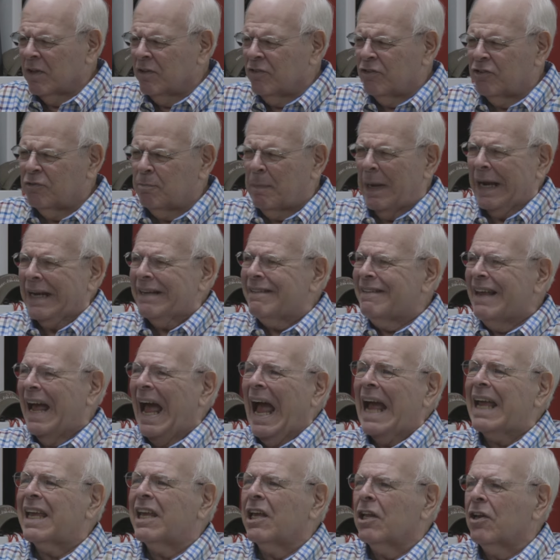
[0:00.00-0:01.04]

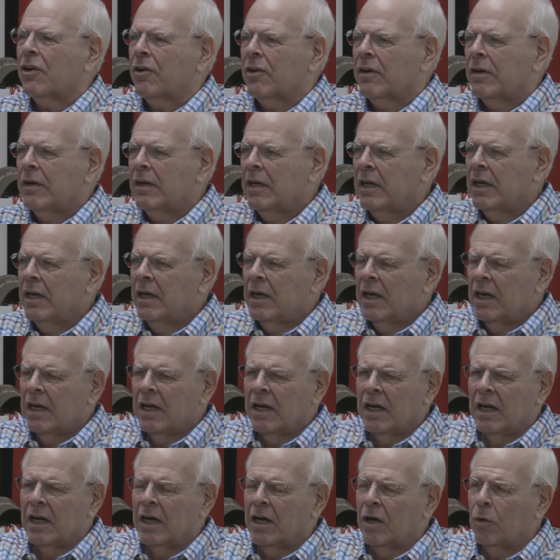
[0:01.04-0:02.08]
spectacular
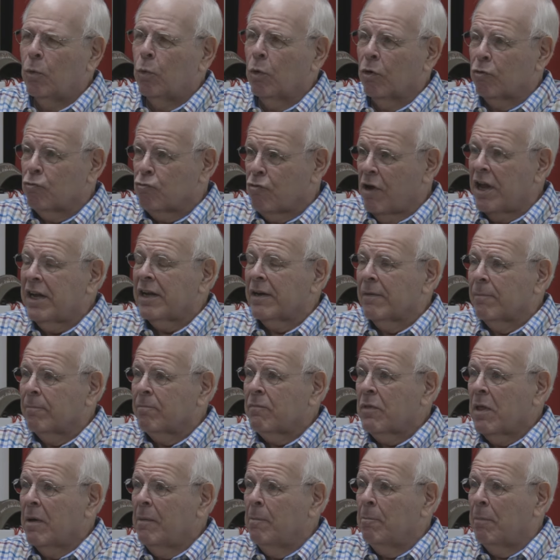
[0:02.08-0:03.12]
were written
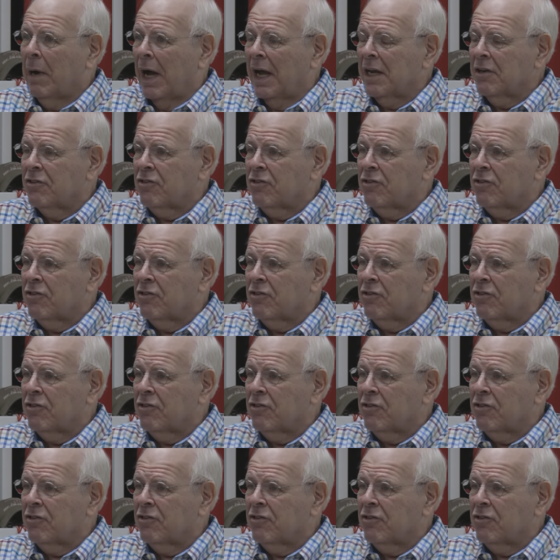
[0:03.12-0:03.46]
by